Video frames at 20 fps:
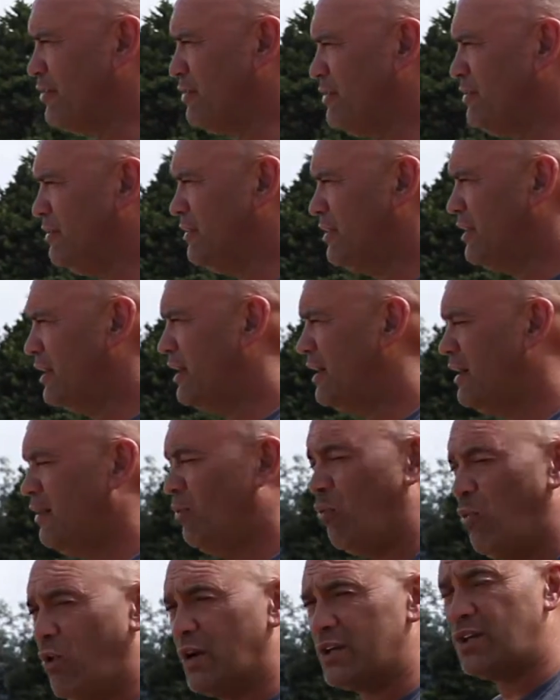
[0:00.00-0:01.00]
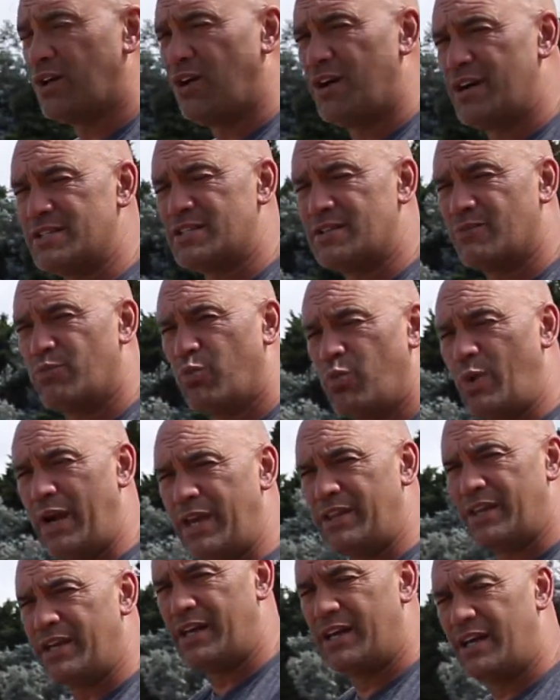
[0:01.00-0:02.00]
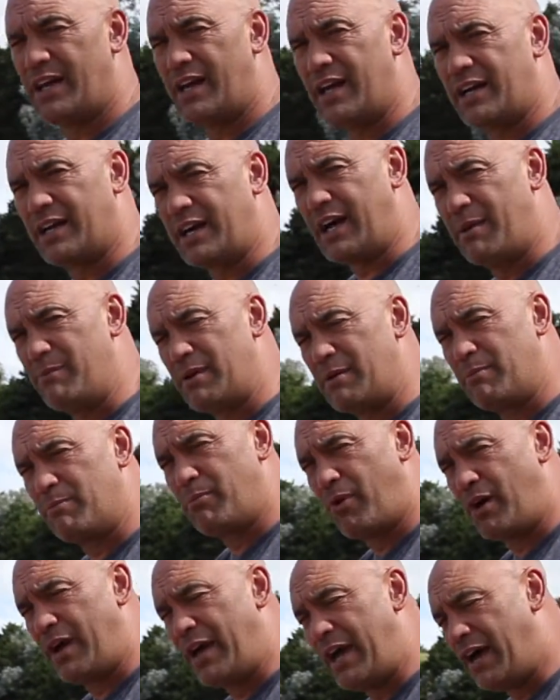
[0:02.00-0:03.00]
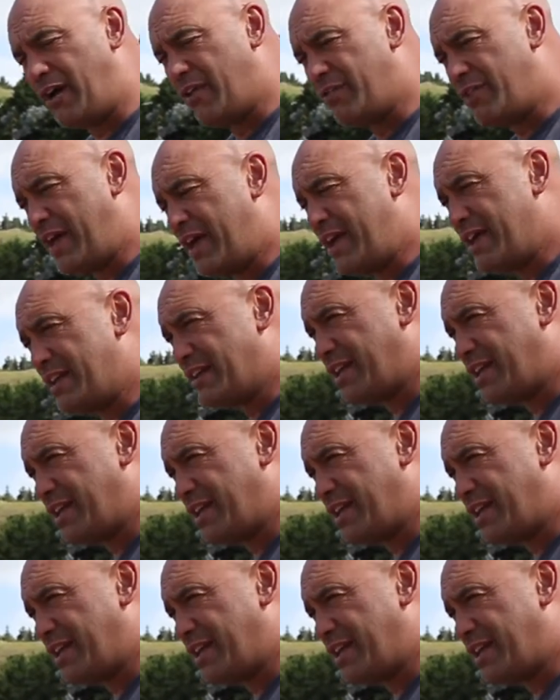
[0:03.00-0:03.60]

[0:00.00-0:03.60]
you what kinds of weather are coming by how they